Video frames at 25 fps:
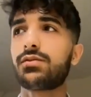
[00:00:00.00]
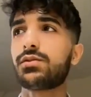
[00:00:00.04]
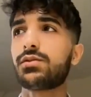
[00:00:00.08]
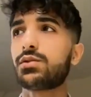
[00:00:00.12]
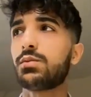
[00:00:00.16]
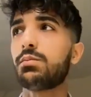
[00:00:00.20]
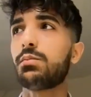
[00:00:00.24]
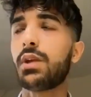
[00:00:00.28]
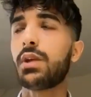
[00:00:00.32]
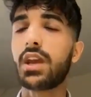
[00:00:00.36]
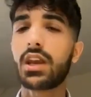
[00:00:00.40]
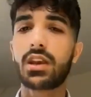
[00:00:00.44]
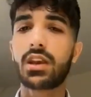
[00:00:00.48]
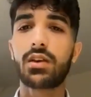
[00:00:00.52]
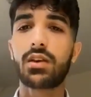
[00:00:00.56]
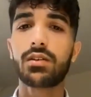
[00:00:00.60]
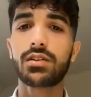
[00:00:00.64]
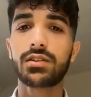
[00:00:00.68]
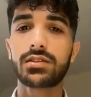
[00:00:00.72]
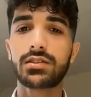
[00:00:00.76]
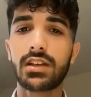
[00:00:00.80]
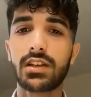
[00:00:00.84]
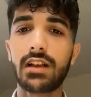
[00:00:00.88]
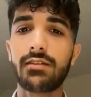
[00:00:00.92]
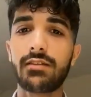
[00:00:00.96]
to make
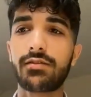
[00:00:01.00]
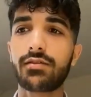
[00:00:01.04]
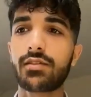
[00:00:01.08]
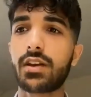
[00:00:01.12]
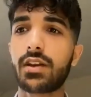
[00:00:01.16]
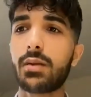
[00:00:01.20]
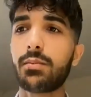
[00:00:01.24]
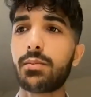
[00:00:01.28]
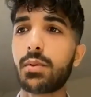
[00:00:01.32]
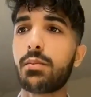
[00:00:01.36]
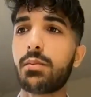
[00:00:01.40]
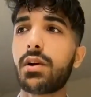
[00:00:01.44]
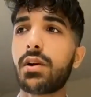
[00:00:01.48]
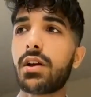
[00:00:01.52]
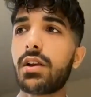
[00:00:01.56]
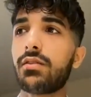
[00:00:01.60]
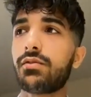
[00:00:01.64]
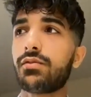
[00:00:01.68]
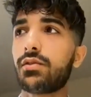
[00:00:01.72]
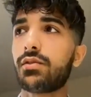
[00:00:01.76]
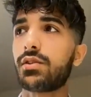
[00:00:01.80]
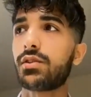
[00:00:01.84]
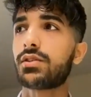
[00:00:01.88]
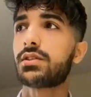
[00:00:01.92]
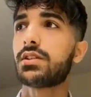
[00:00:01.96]
yourself capable
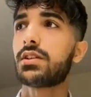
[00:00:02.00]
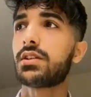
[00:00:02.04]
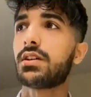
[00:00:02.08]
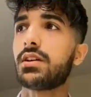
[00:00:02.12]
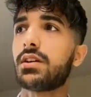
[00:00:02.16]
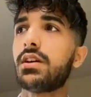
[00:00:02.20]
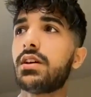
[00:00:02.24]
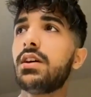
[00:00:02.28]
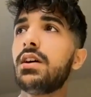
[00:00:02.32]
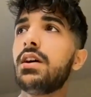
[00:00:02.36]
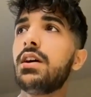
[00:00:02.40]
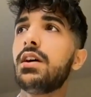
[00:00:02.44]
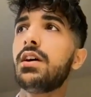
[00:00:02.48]
for the,